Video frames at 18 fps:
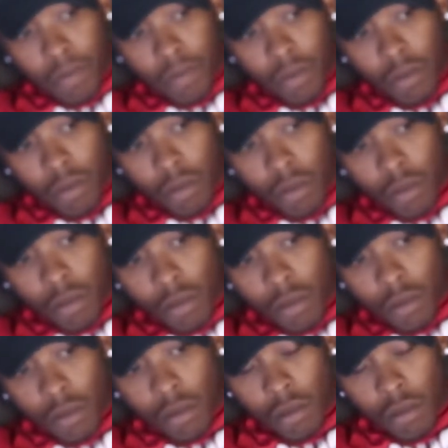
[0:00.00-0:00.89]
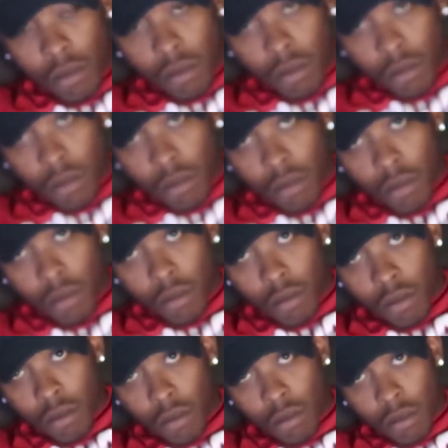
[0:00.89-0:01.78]
Alright. I sucked
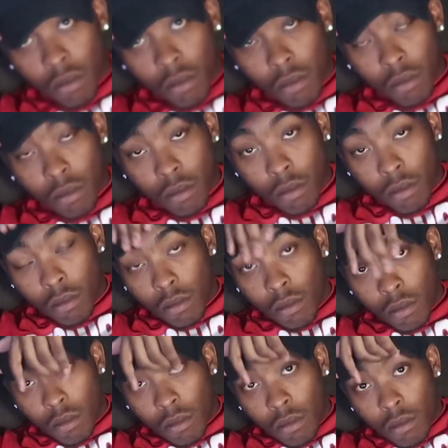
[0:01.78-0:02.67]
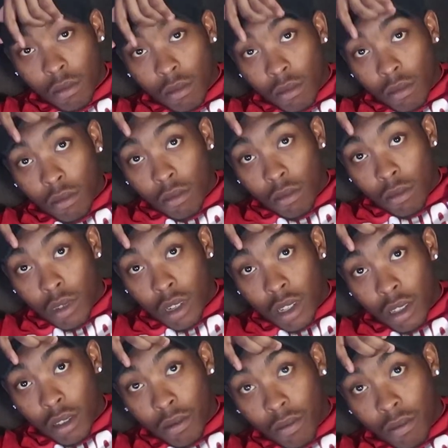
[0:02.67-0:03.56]
that bad.
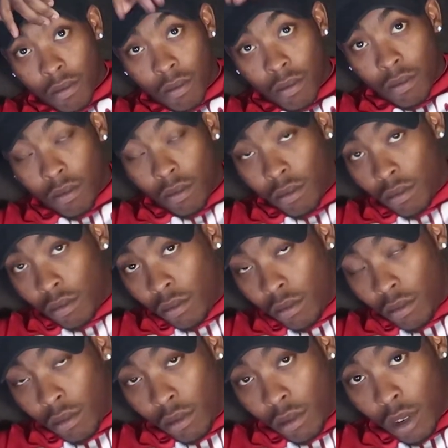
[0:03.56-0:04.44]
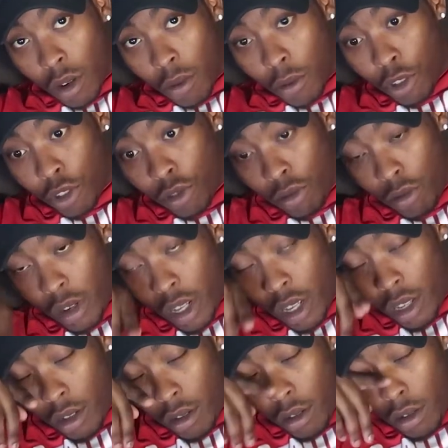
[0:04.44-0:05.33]
What? I sucked that bad. What you
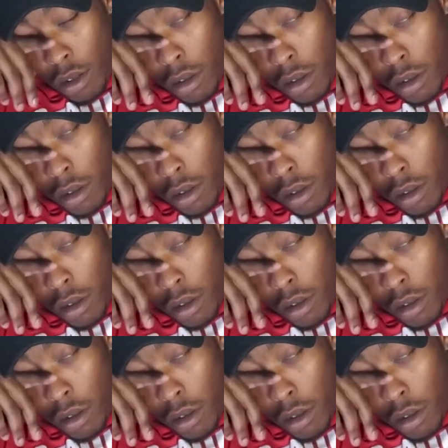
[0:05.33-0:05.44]
did.